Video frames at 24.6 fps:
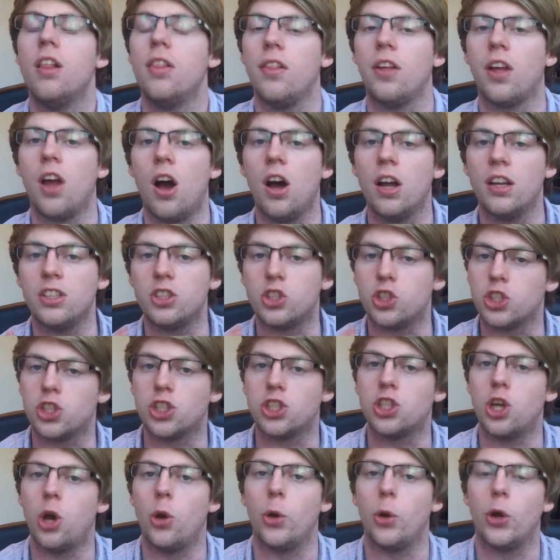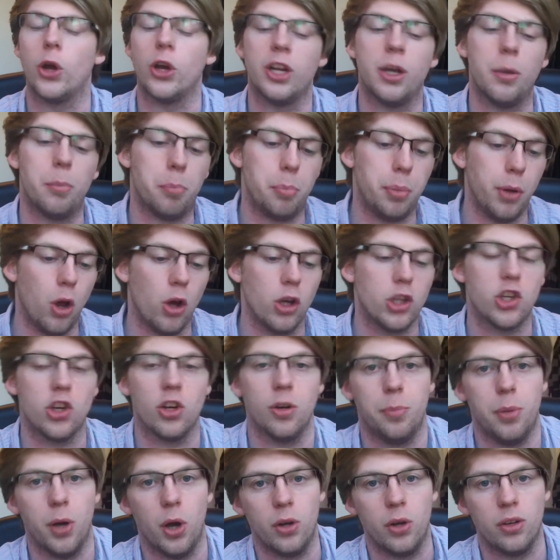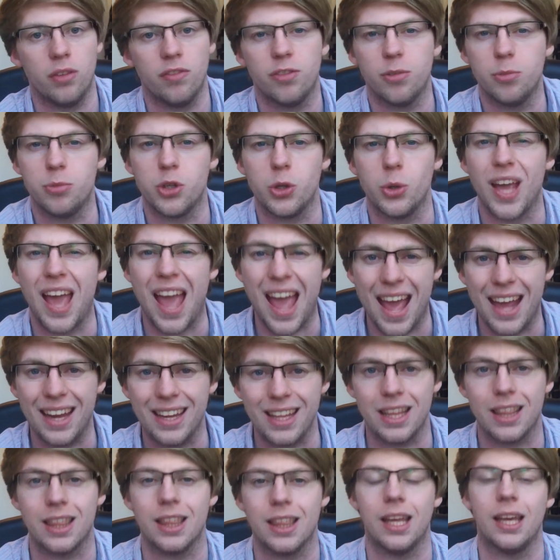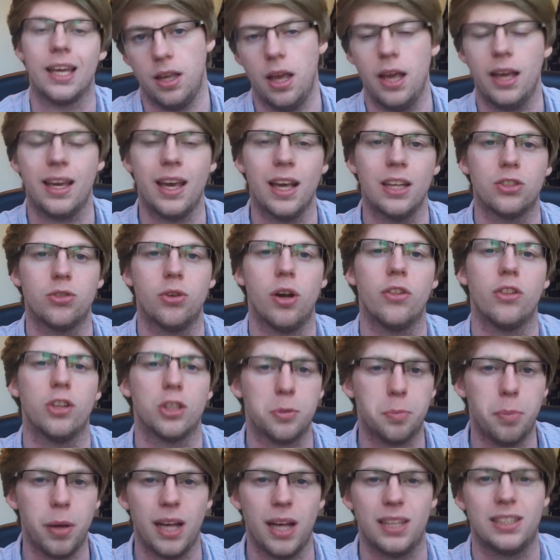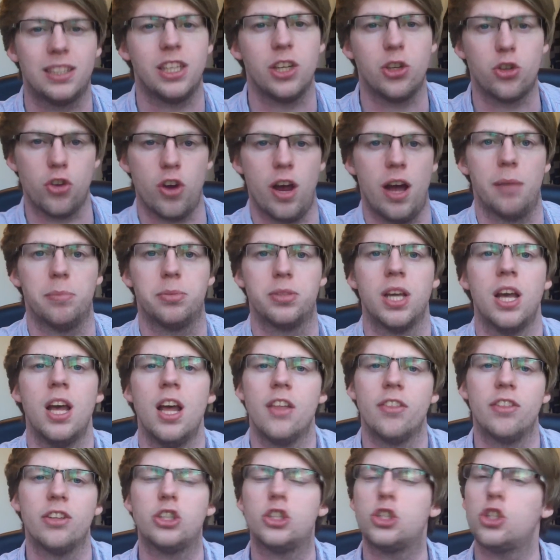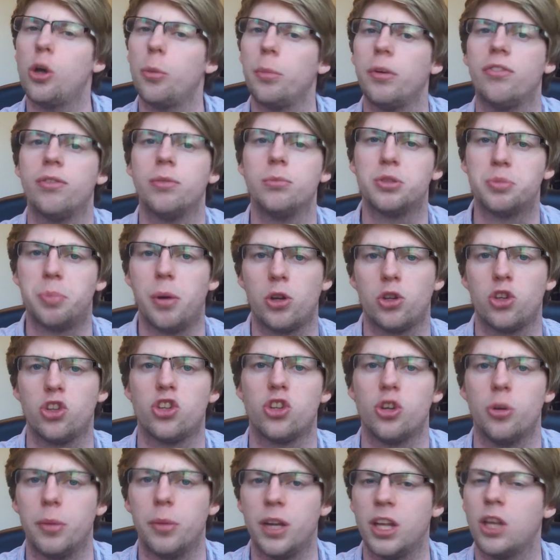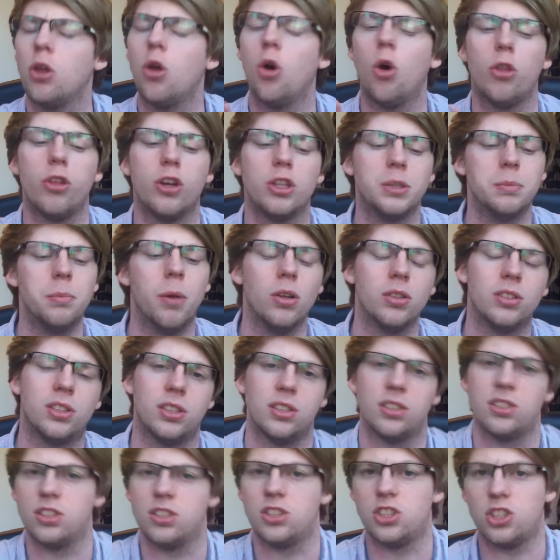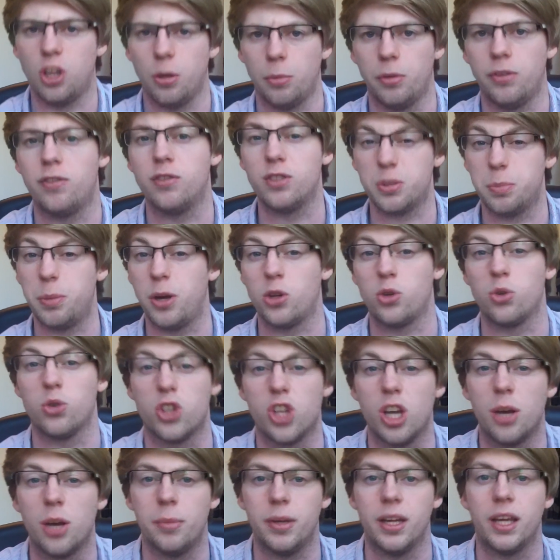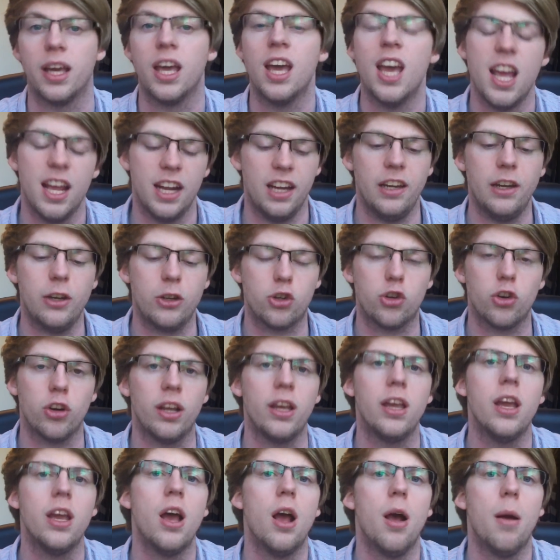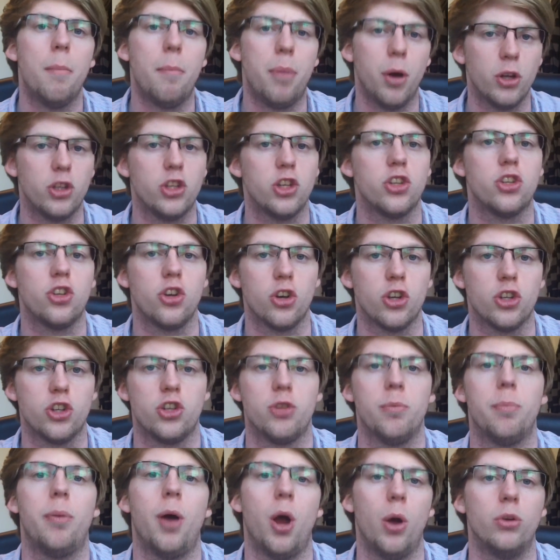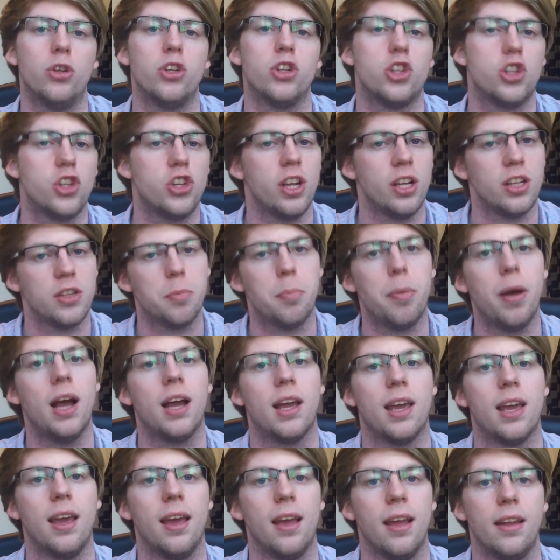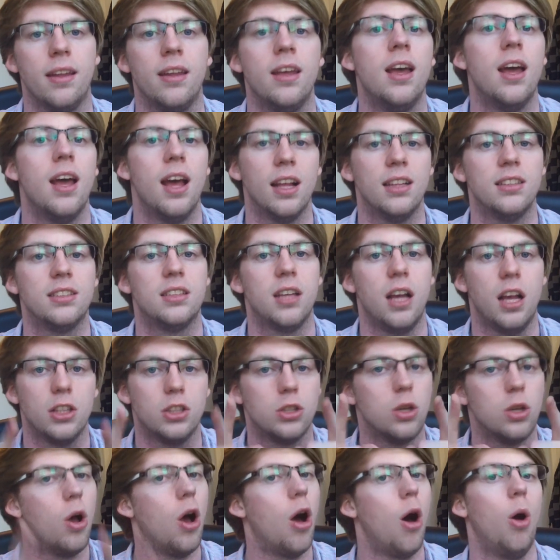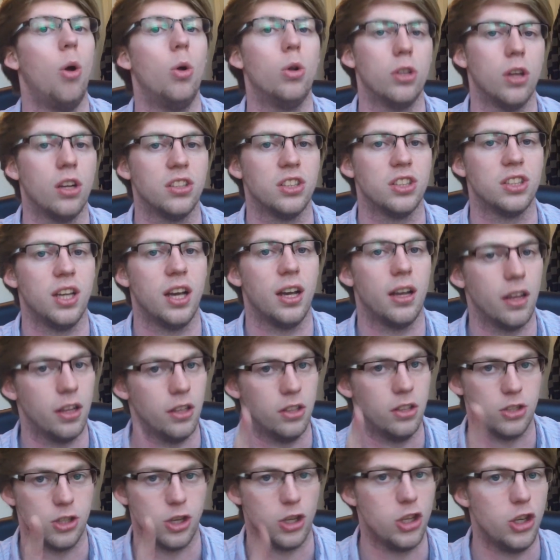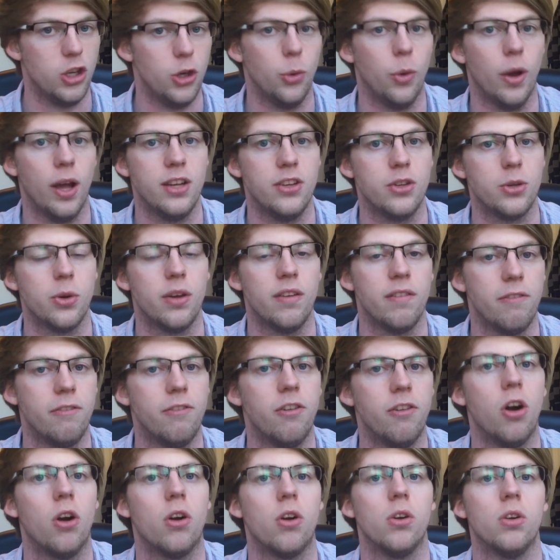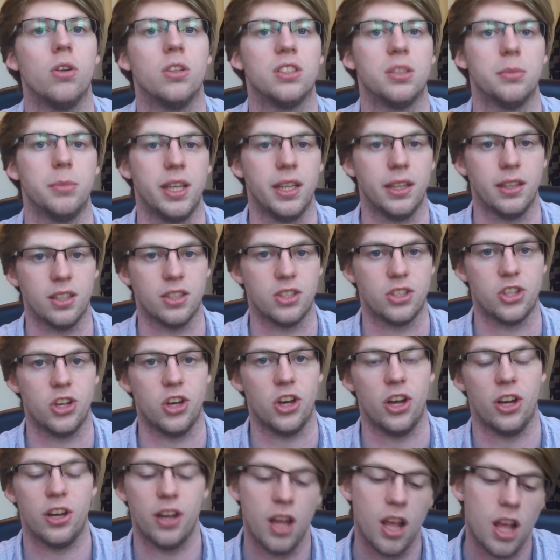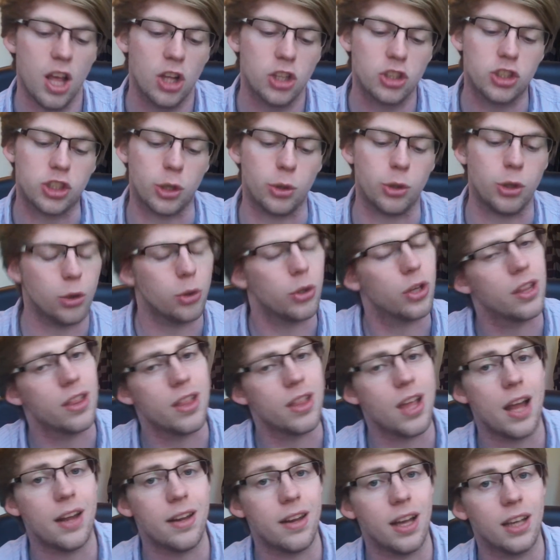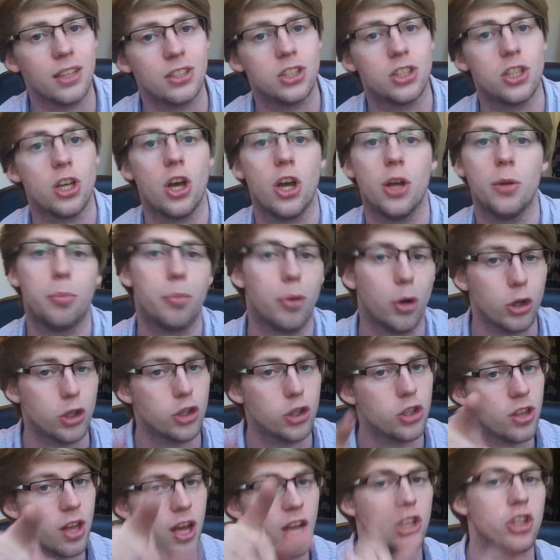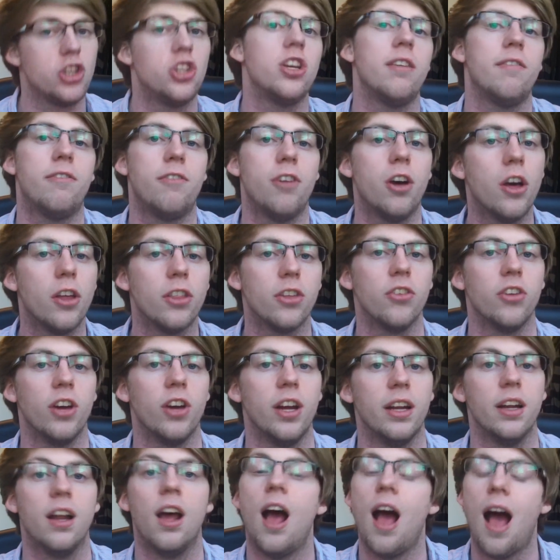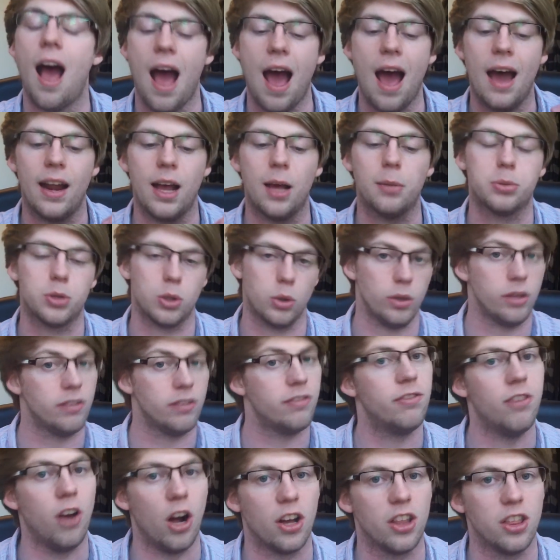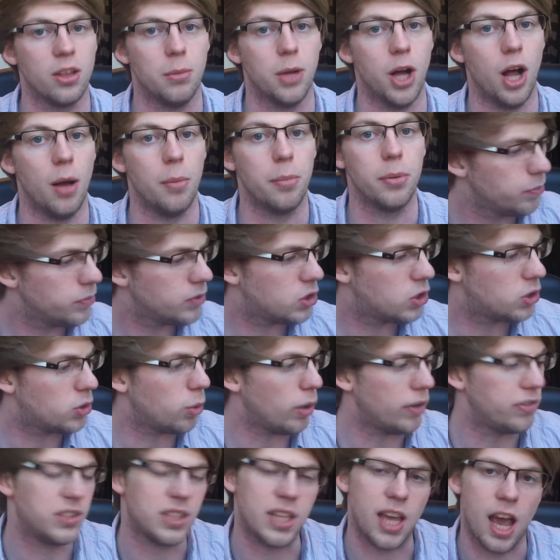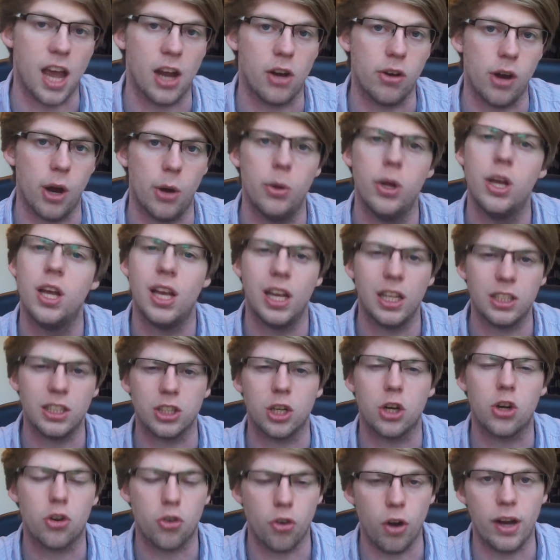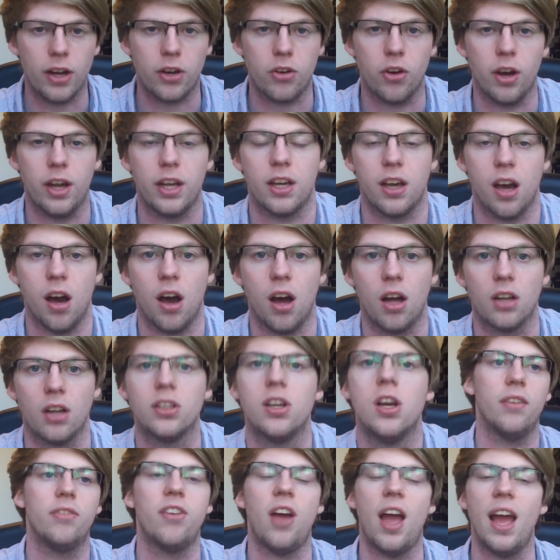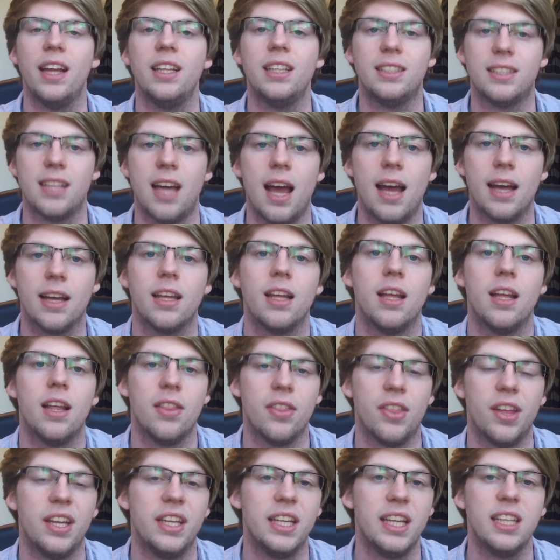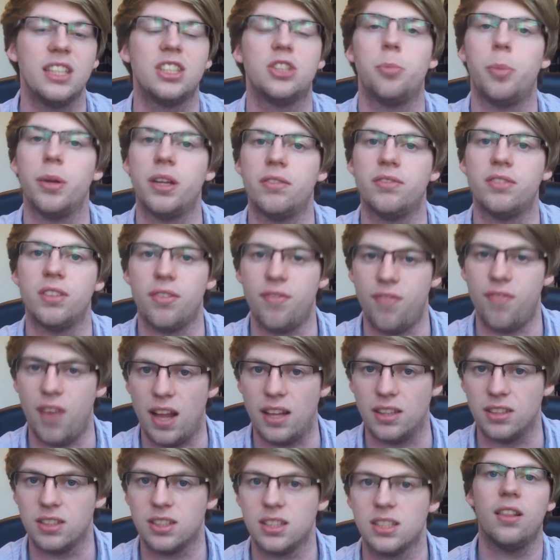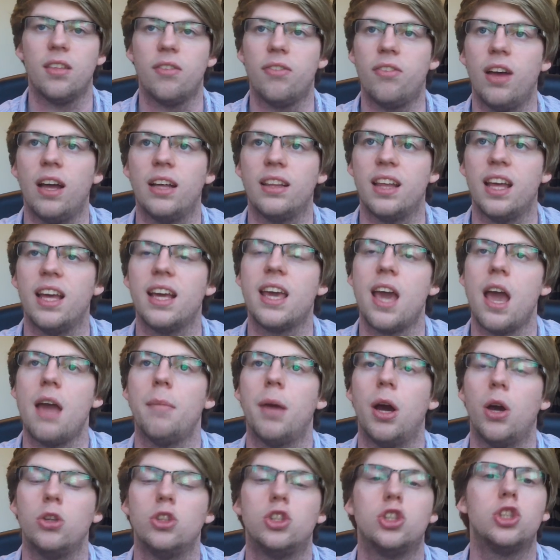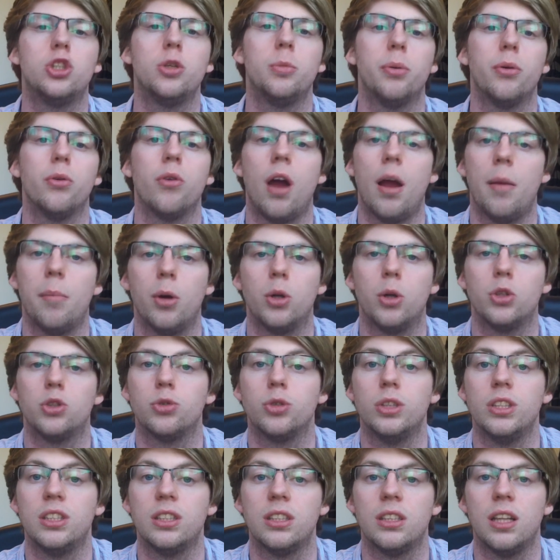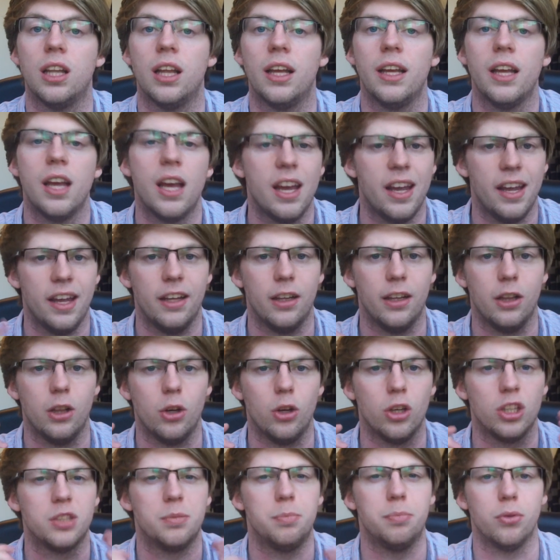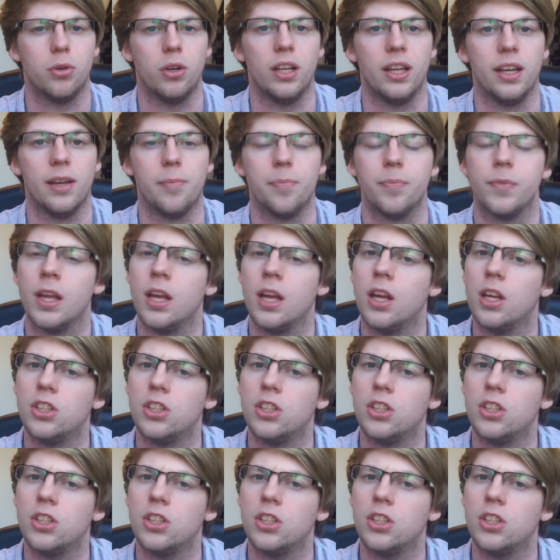The card is just so good, it blocks your opponent from doing anything. It gets around those pesky traps that stop you from special summoning, or those monsters that stop you from special summoning. Literally pushes your opponent's shit back in and says, hold on a second, you ain't doing fuck all to me this turn. So you can then next turn push their shit further in and absolutely fuck them up. Swift Scarecrow is a great card for any deck that needs a bit of defense. The fact that it came out in super rare most recently, it looks brilliant.